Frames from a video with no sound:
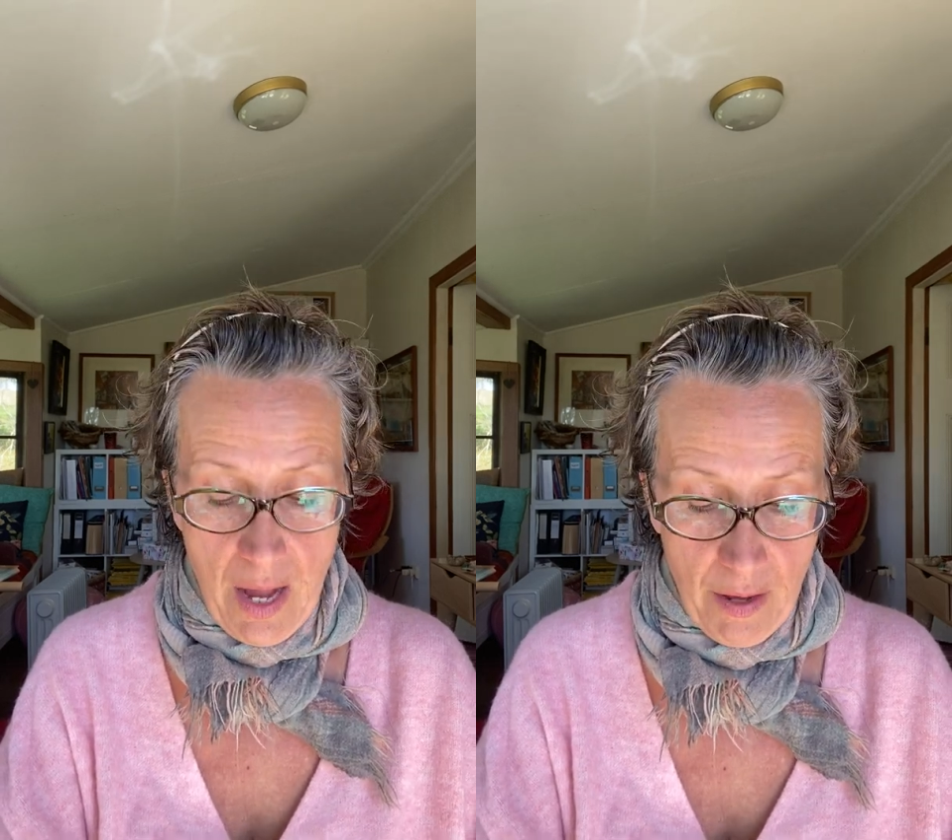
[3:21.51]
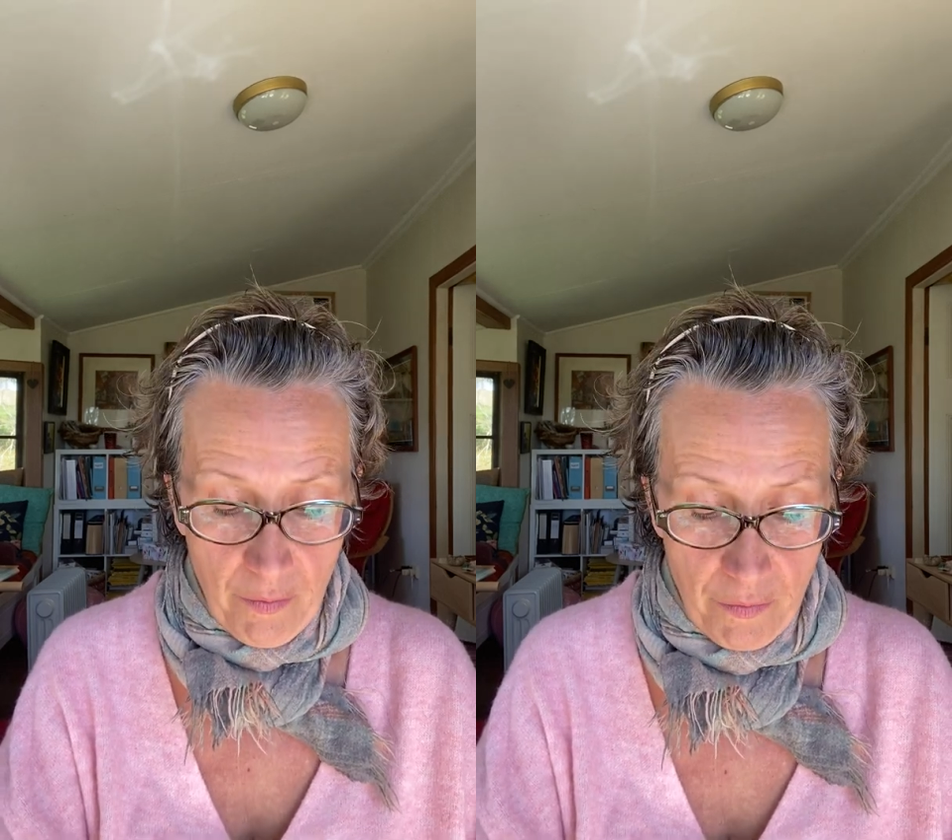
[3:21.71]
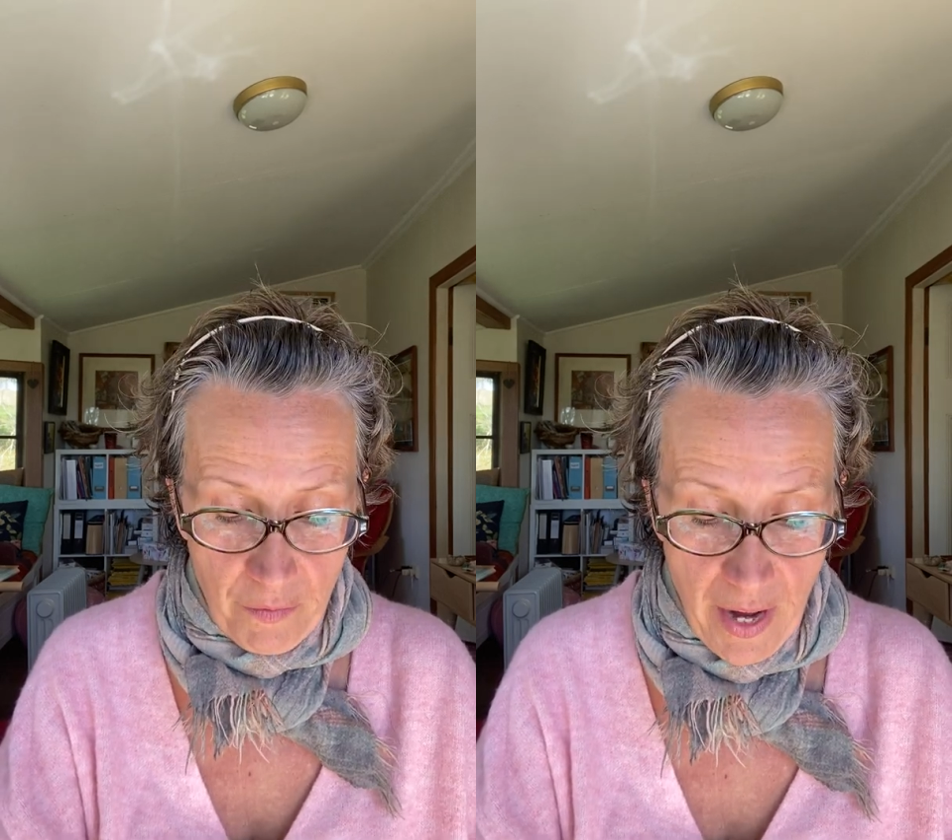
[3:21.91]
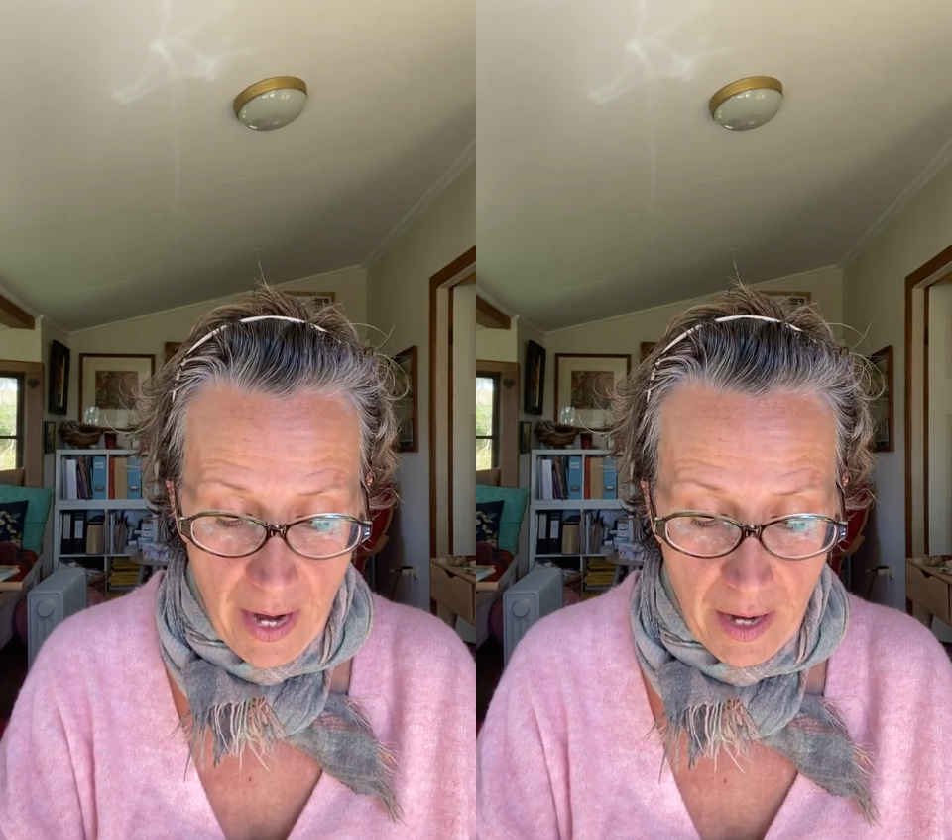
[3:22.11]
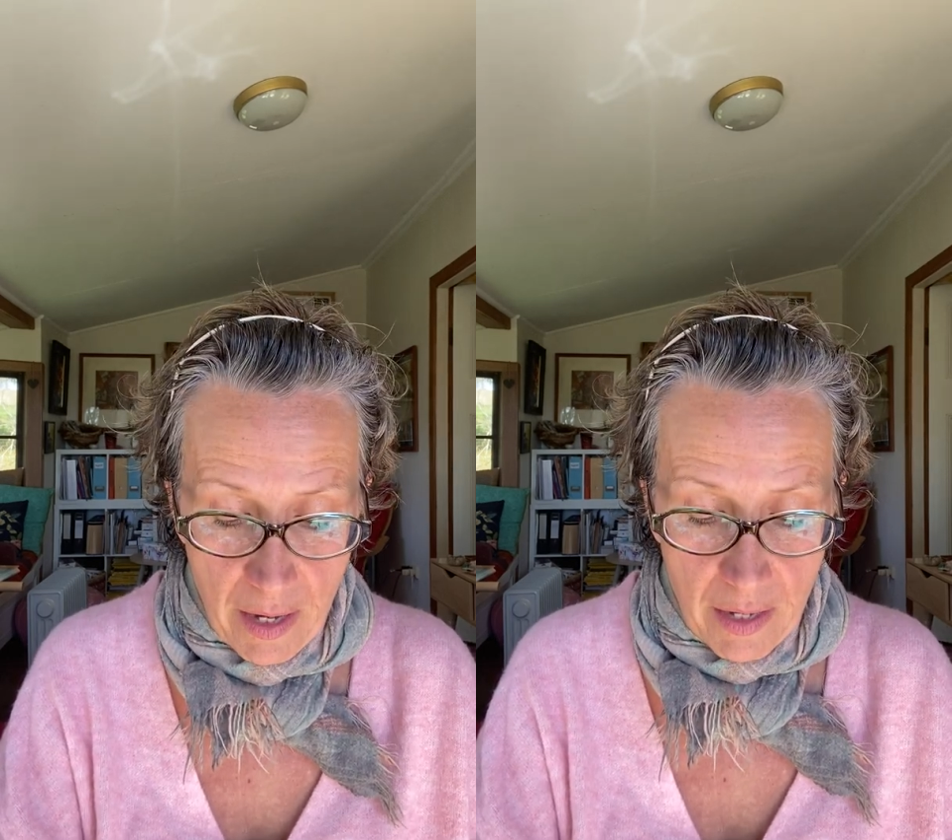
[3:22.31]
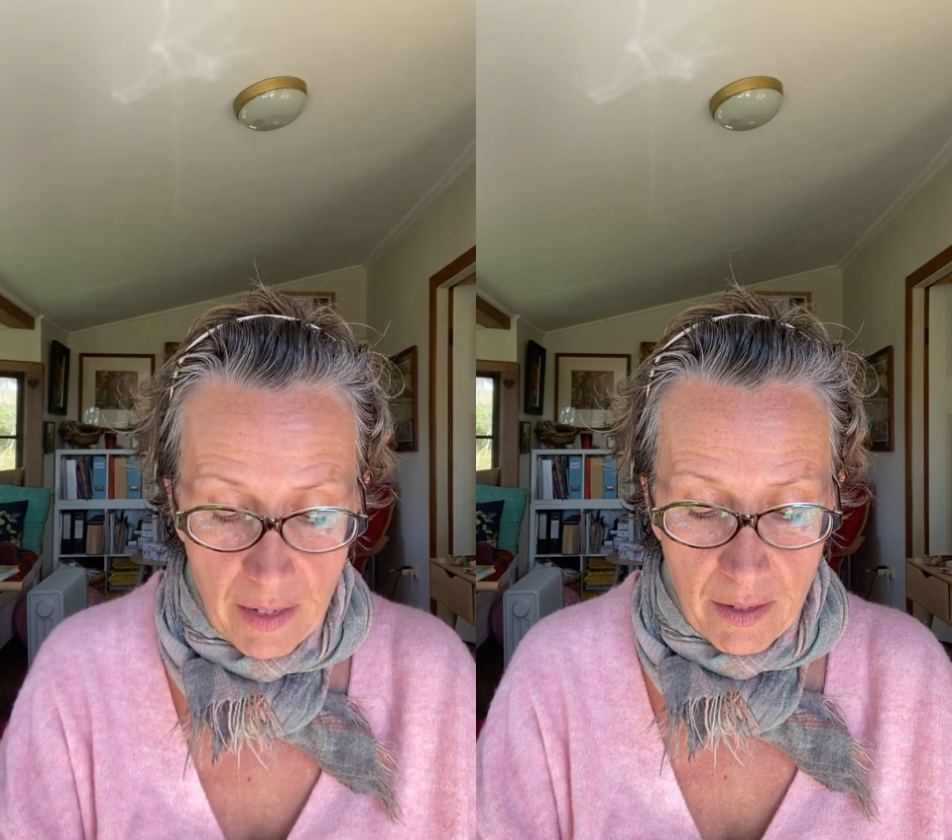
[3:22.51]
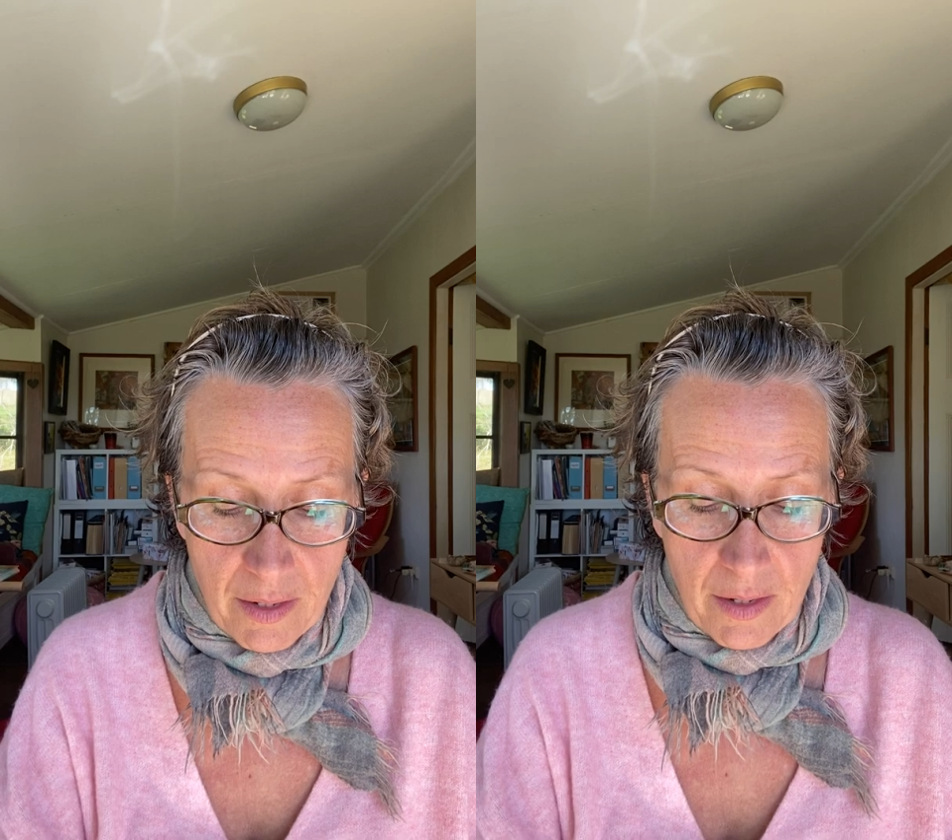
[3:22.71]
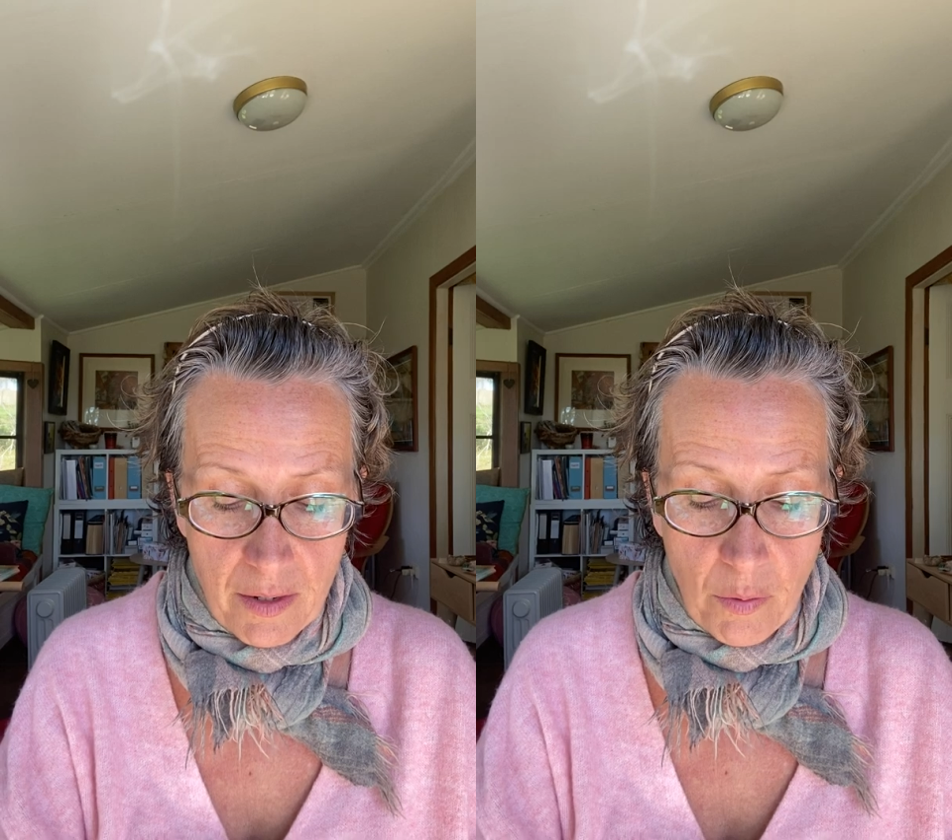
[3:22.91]
unfair,
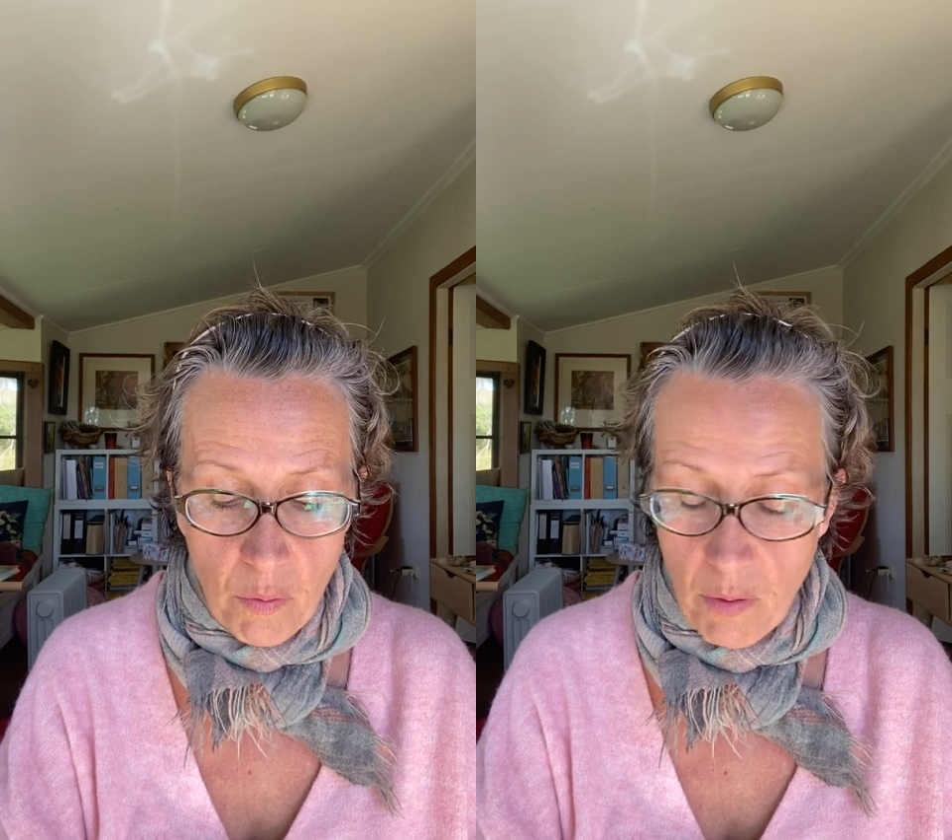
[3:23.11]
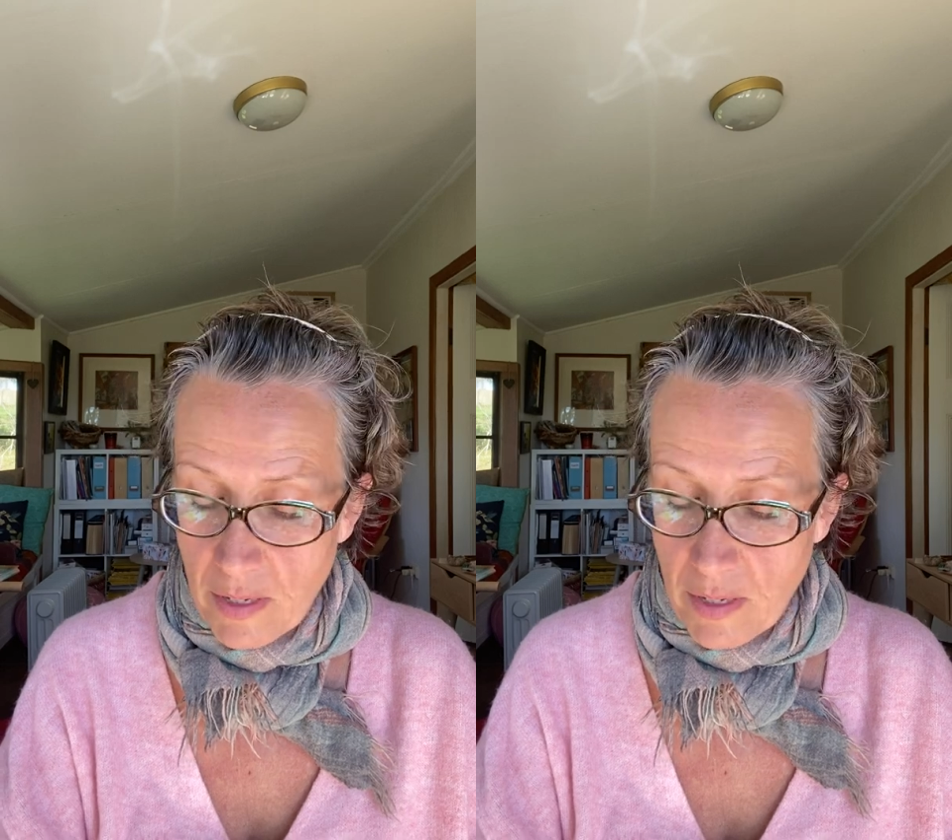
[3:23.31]
or